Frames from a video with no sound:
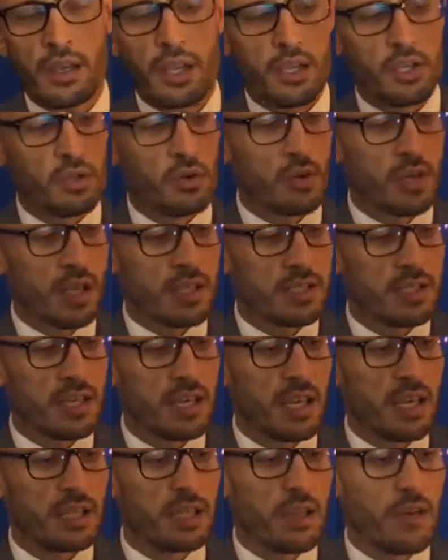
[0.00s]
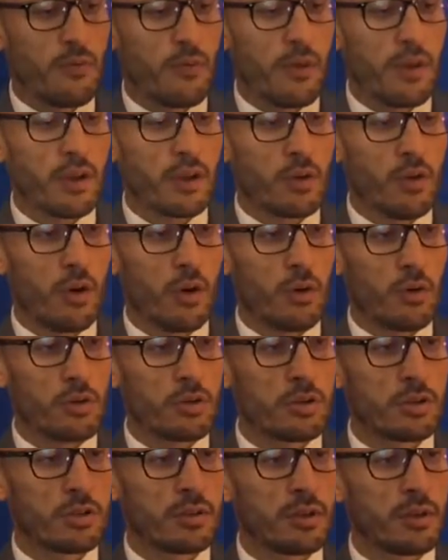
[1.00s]
And you can see in different
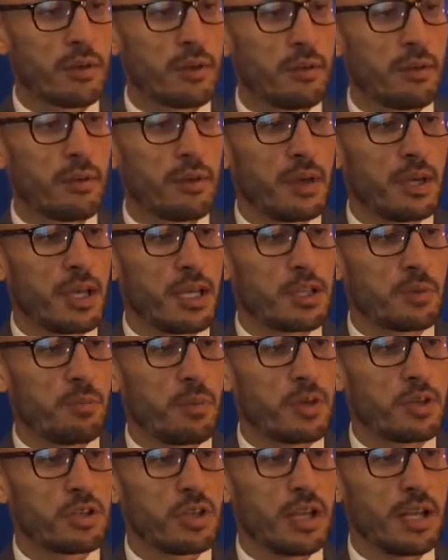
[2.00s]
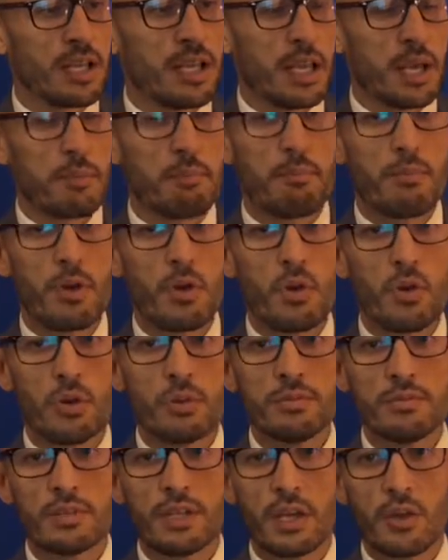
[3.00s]
colors, especially in
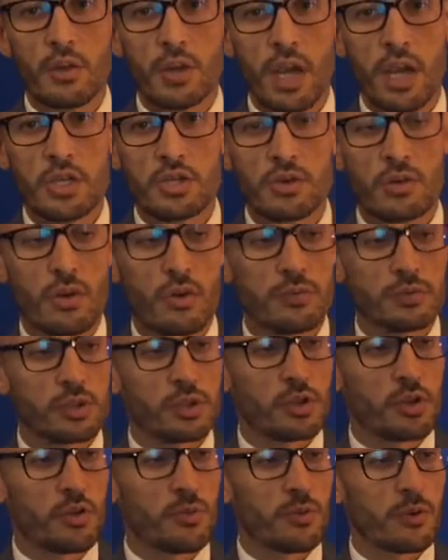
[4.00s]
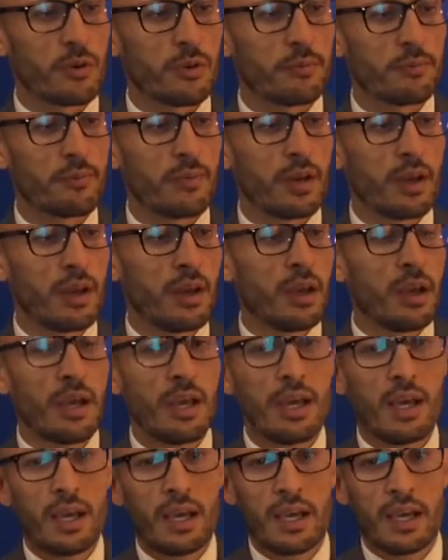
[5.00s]
blue, the location of the tumor.
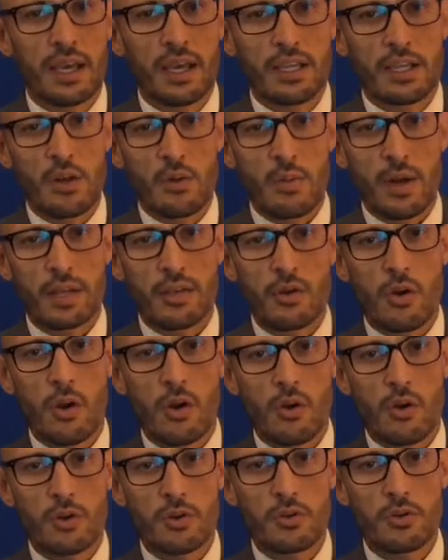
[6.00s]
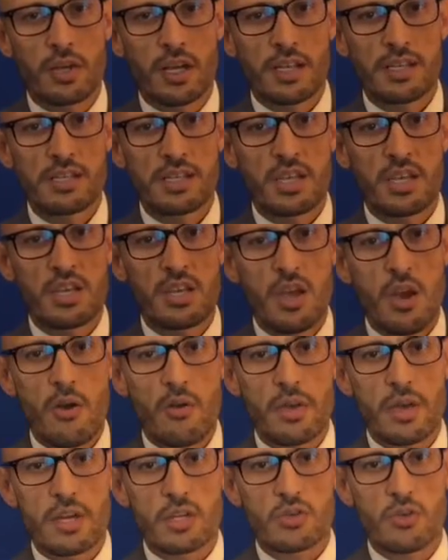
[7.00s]
In the red color, you can see the
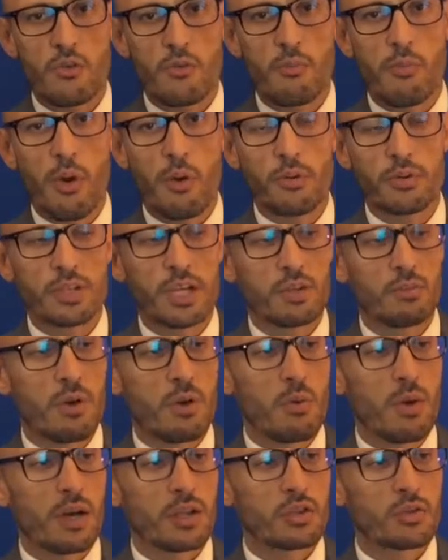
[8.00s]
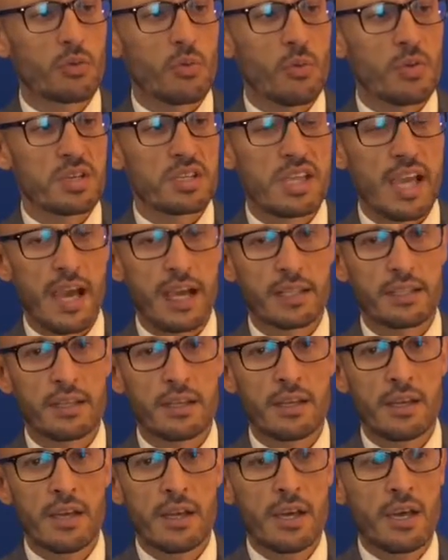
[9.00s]
areas of bone that we want to
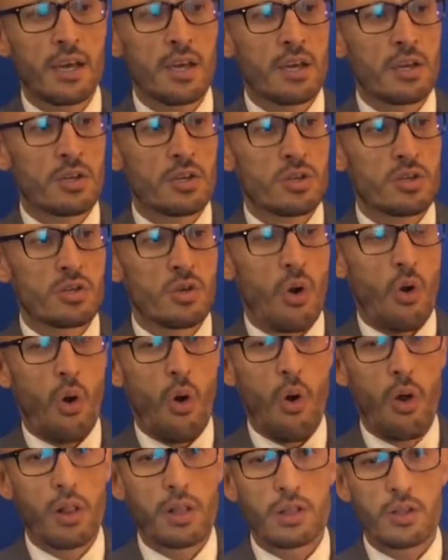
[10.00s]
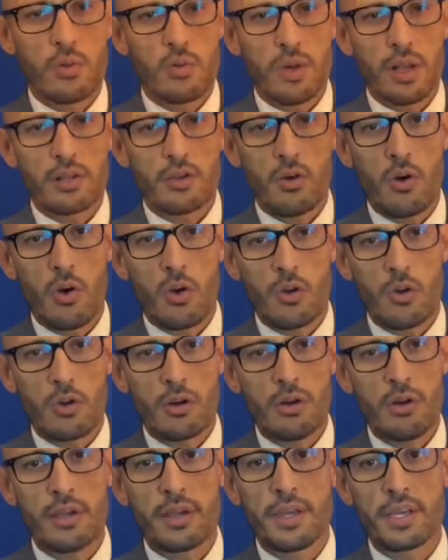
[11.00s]
resect. So all the red
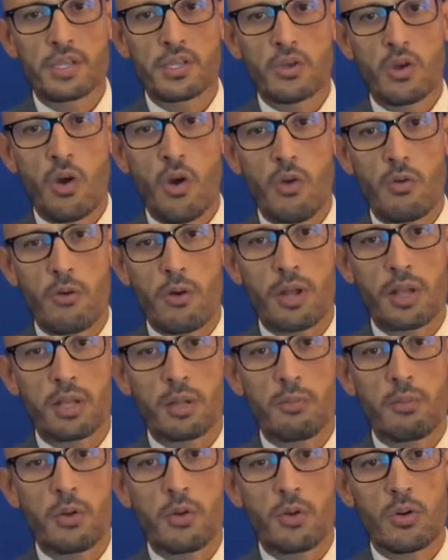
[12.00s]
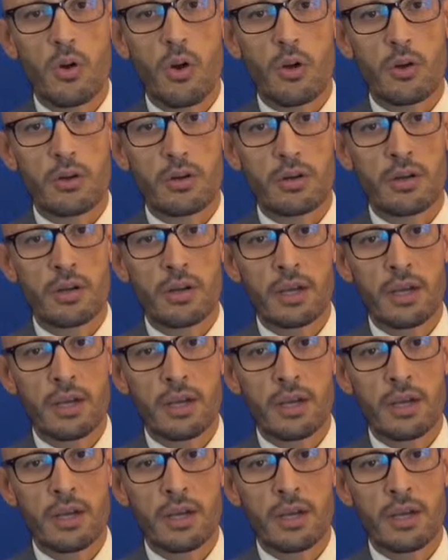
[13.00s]
color is covering the blue color.